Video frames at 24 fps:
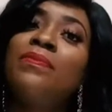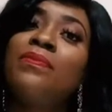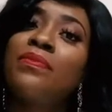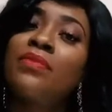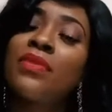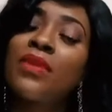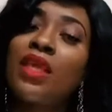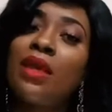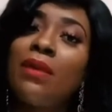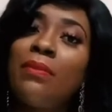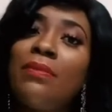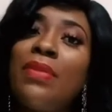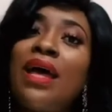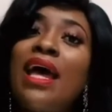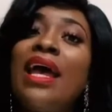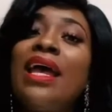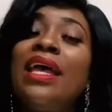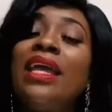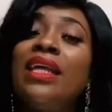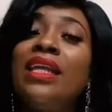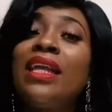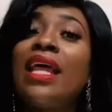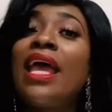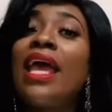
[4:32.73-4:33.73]
buying
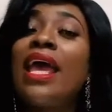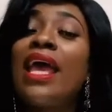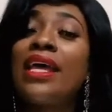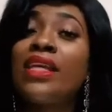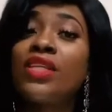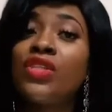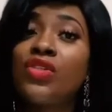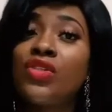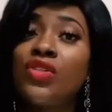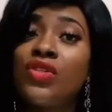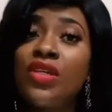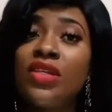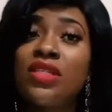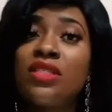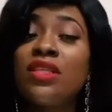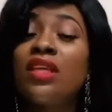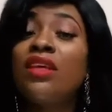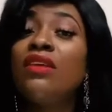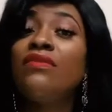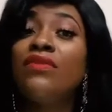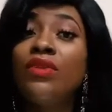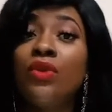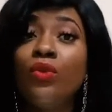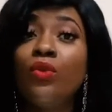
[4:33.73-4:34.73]
extras if you
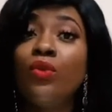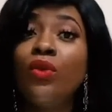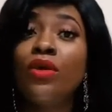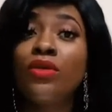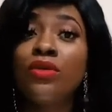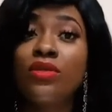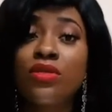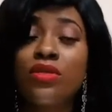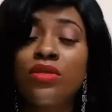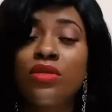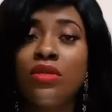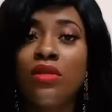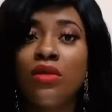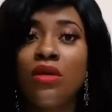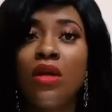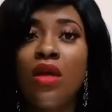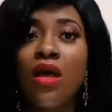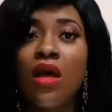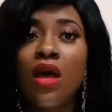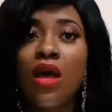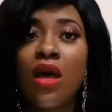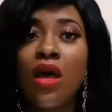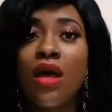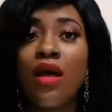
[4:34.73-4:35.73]
want to
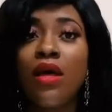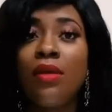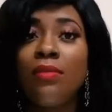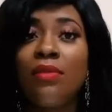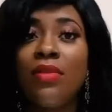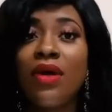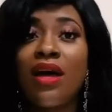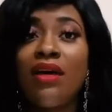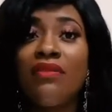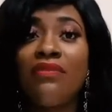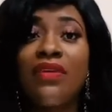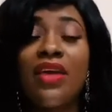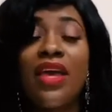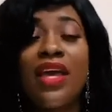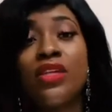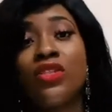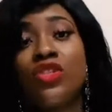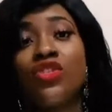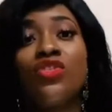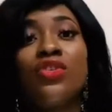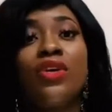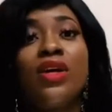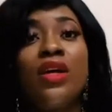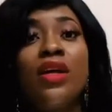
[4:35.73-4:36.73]
have extra
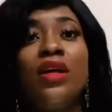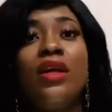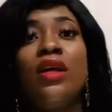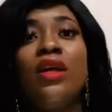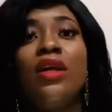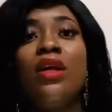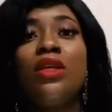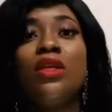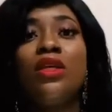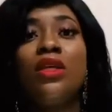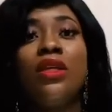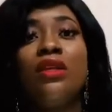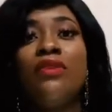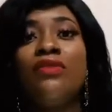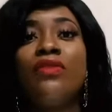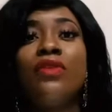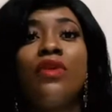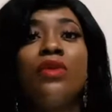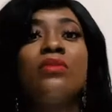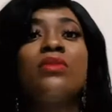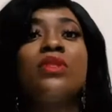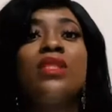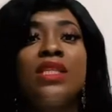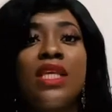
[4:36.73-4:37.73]
uniforms.
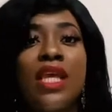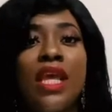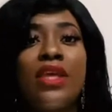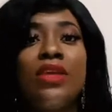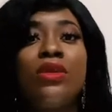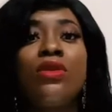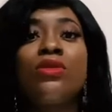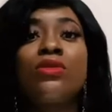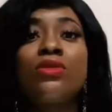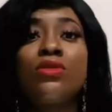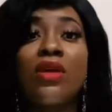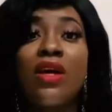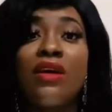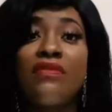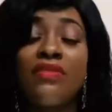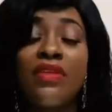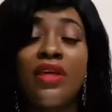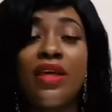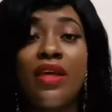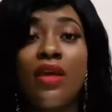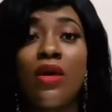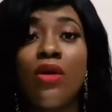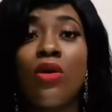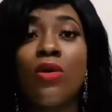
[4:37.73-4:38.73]
Yeah, you also have the
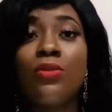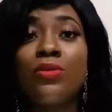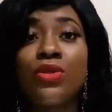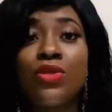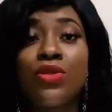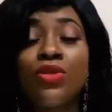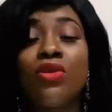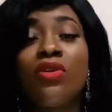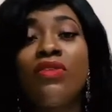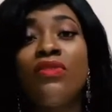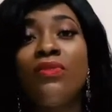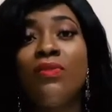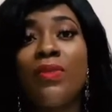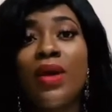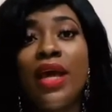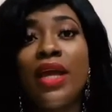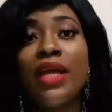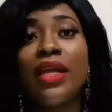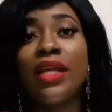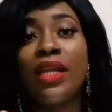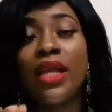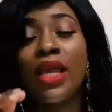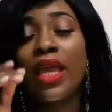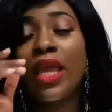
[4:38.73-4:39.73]
option of buying
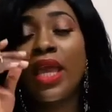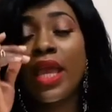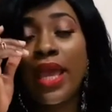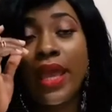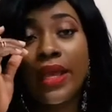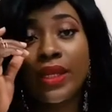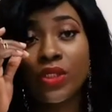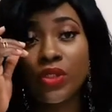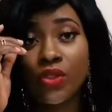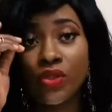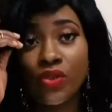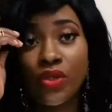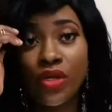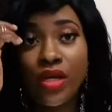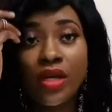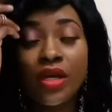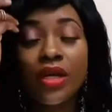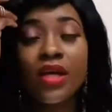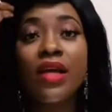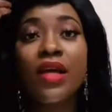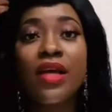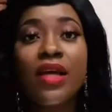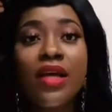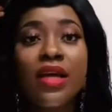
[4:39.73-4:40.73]
extra
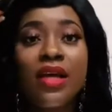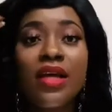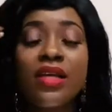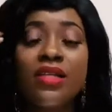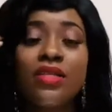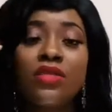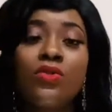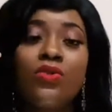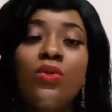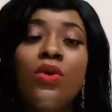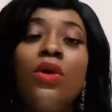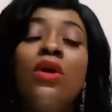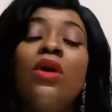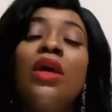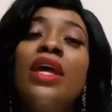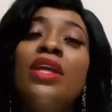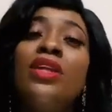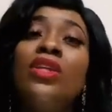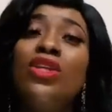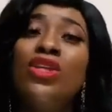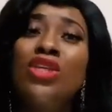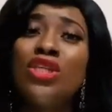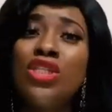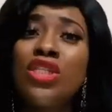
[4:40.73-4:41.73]
as well, and
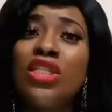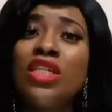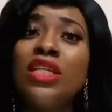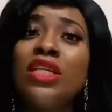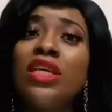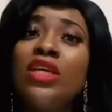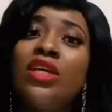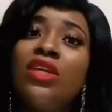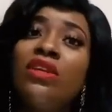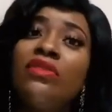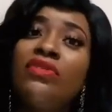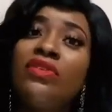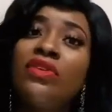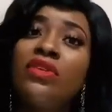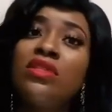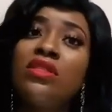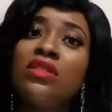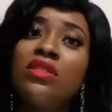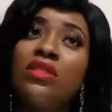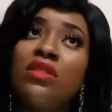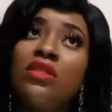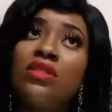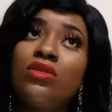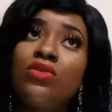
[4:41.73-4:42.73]
usually the universities
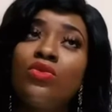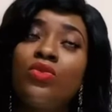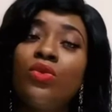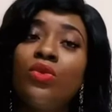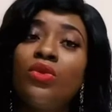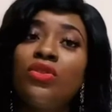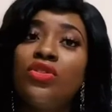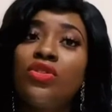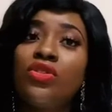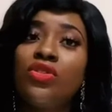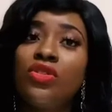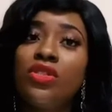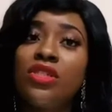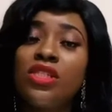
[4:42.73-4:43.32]
will just